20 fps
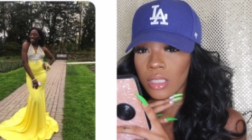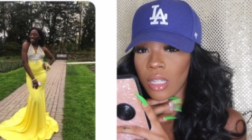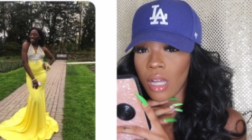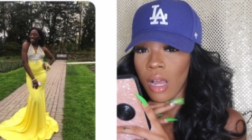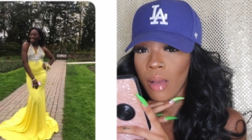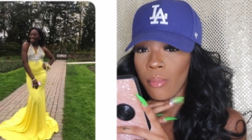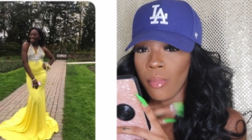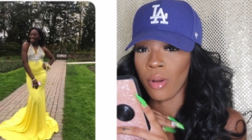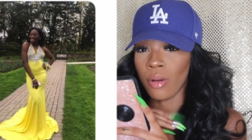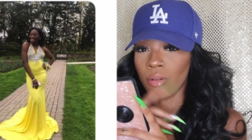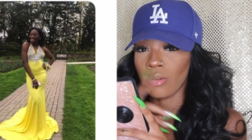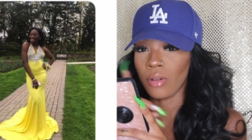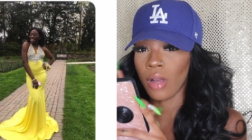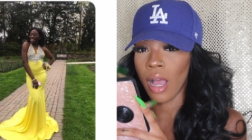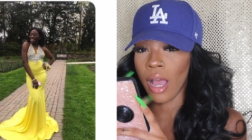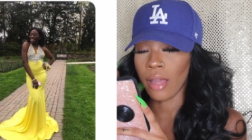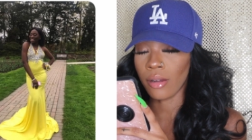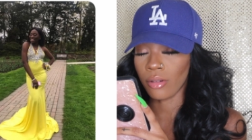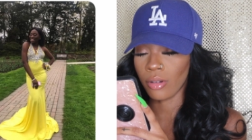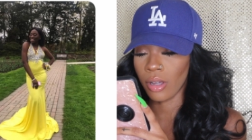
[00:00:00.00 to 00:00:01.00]
I'm
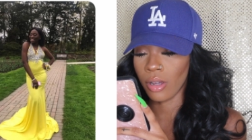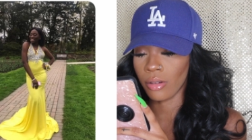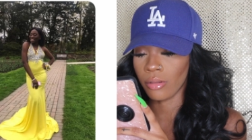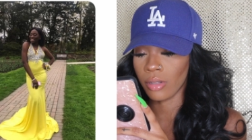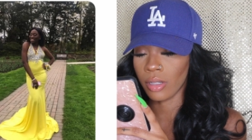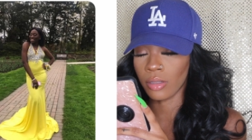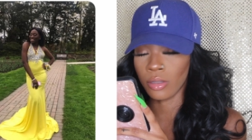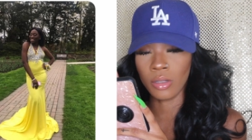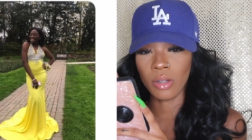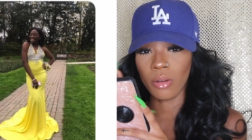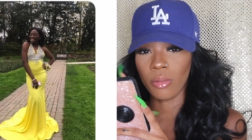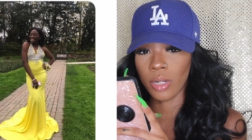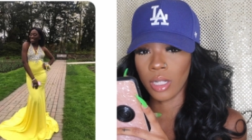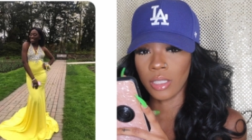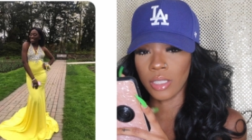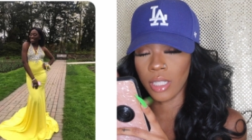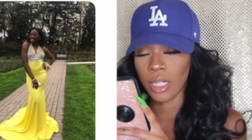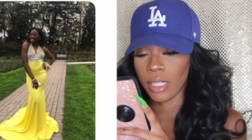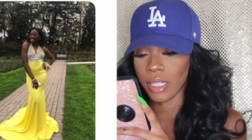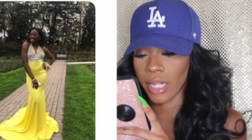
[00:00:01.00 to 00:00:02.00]
I don't know don't want
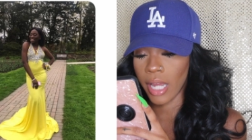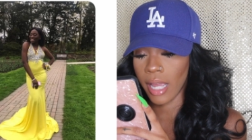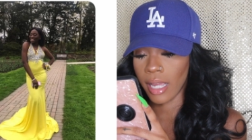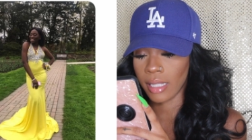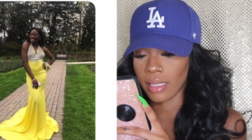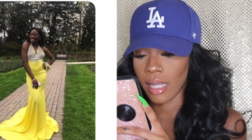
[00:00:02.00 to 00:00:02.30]
to judge that